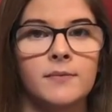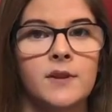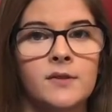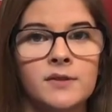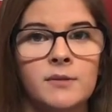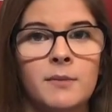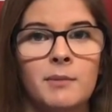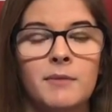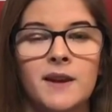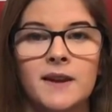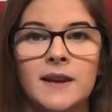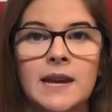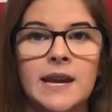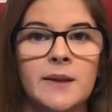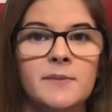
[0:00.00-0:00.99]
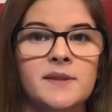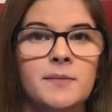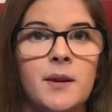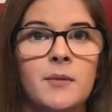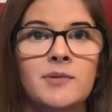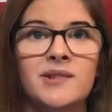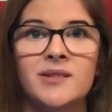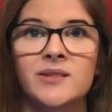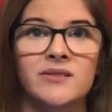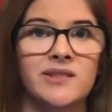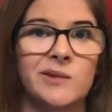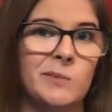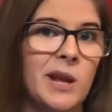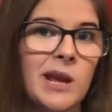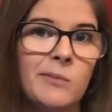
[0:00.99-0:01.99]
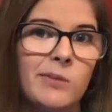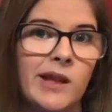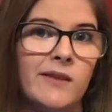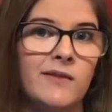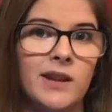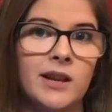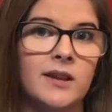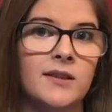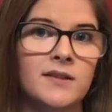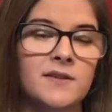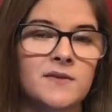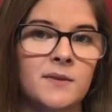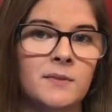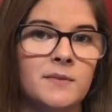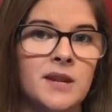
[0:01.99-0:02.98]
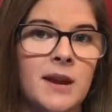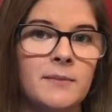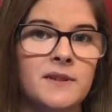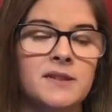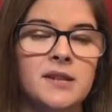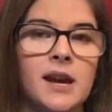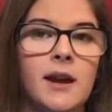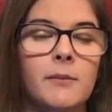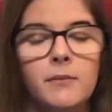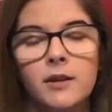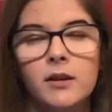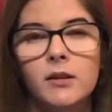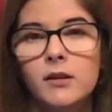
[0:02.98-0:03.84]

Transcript: Those are my main games. Maybe I'll do some gameplay videos from time to time.